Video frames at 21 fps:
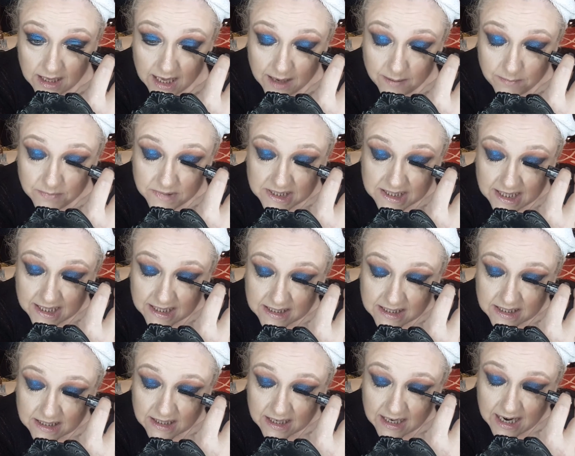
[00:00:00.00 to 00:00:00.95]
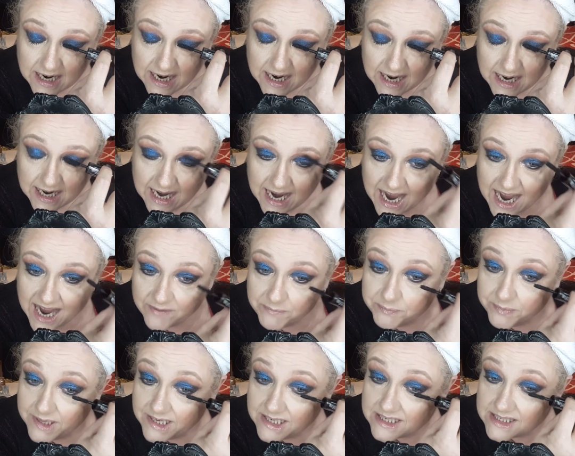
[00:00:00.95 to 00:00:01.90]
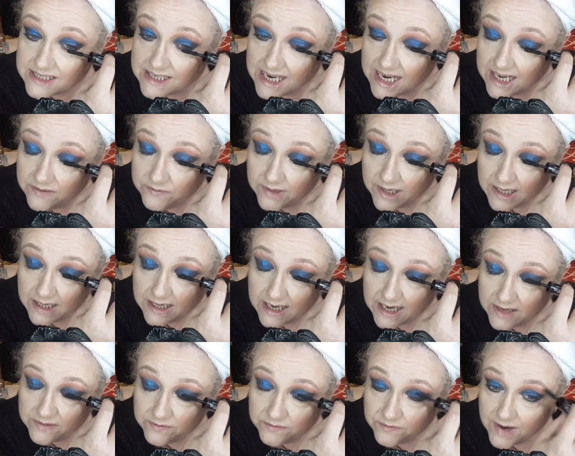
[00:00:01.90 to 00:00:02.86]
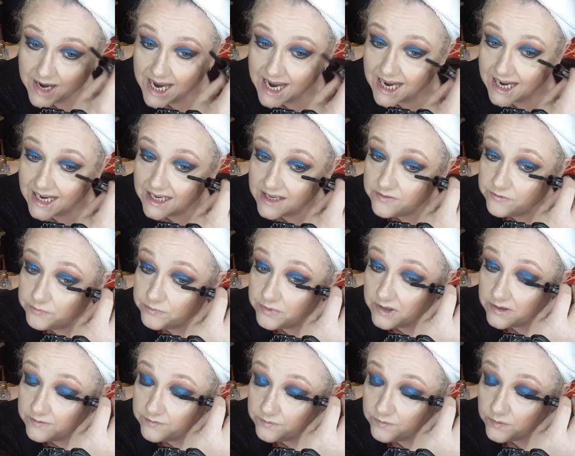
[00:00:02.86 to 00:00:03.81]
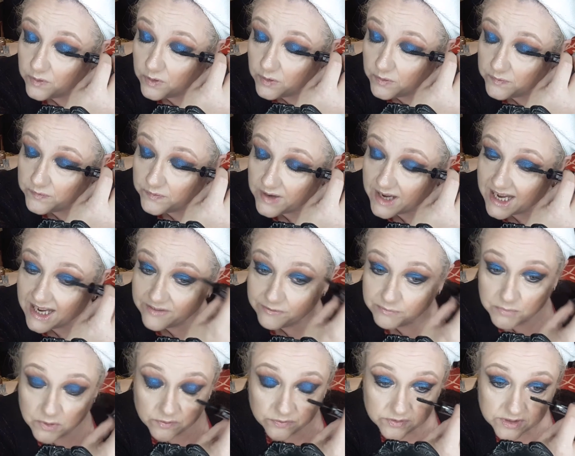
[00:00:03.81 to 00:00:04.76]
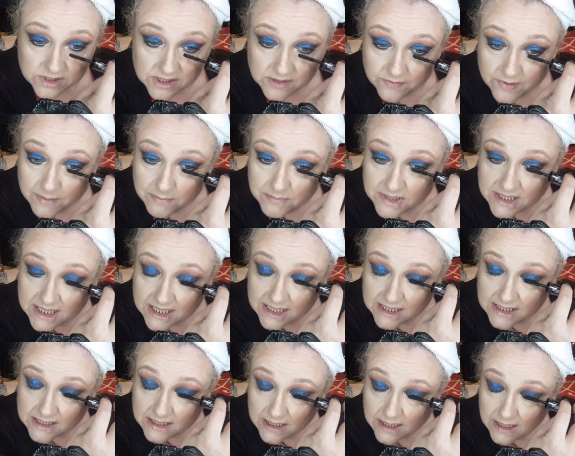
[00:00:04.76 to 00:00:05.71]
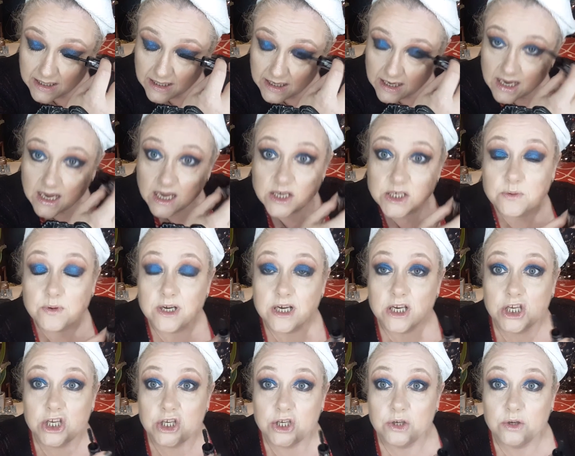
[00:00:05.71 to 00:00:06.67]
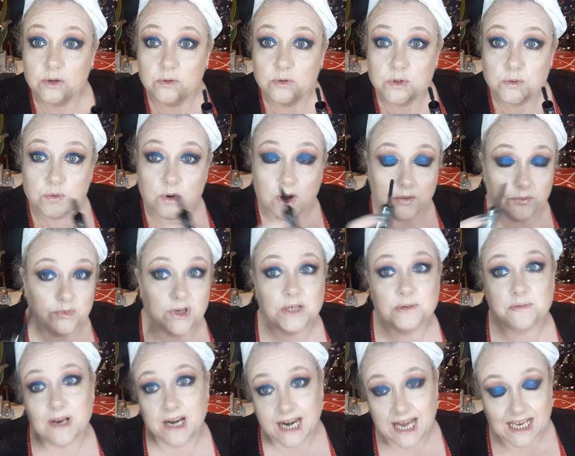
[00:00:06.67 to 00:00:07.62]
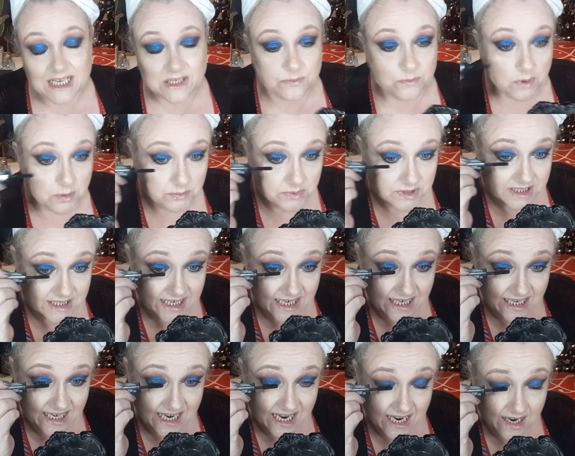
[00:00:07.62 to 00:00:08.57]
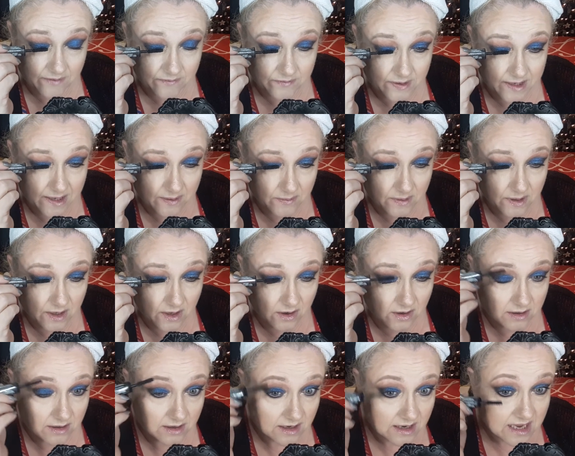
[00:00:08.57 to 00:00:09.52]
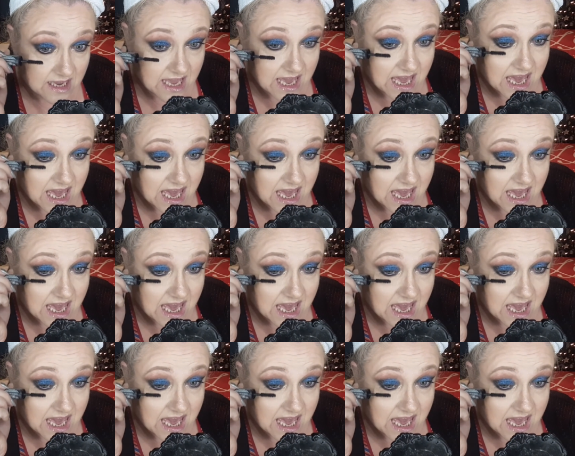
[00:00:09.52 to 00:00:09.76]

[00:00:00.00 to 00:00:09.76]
Empties. I have been saving like four or five months of empties and doing a huge one, which my last one was nearly half an hour long.